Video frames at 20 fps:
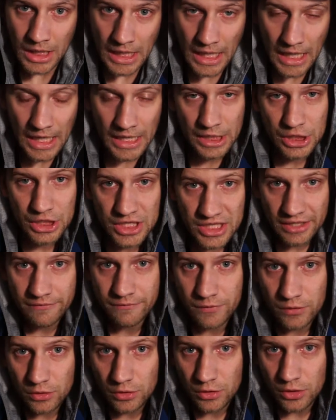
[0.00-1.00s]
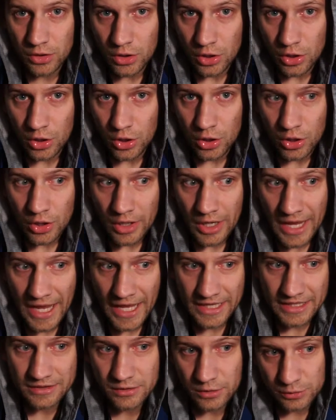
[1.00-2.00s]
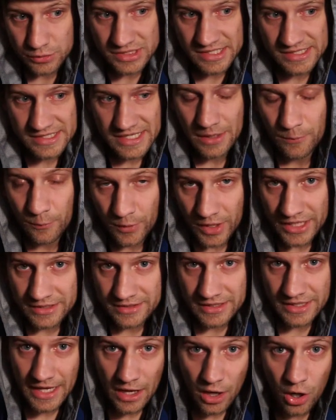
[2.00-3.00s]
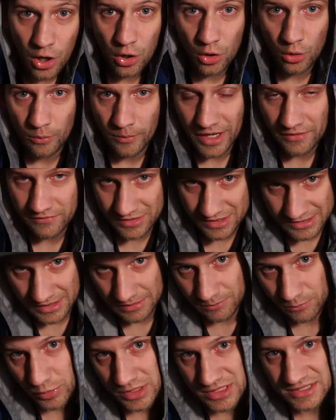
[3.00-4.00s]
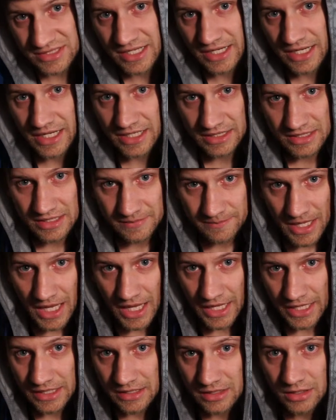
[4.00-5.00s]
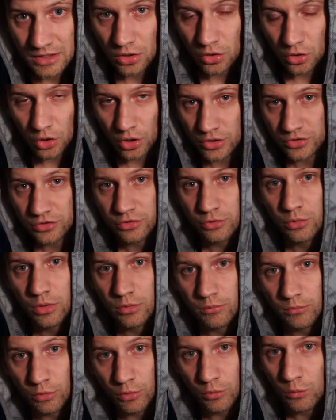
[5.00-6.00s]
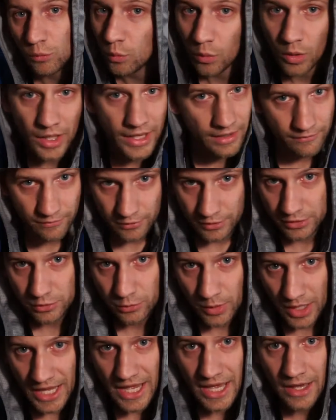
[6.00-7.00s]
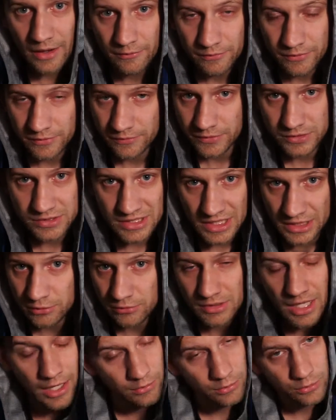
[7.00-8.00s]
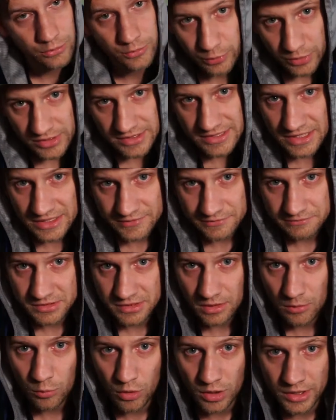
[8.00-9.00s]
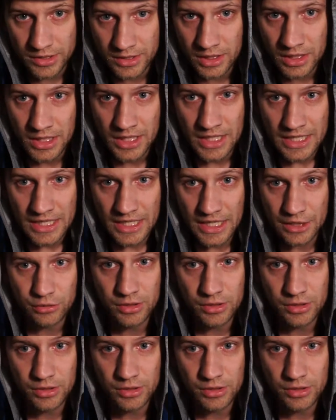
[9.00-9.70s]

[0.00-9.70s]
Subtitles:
I could never edit those the same way I did at home, have the same preset, kind of my look to them, or whatever you have. If you say you download presets from someone and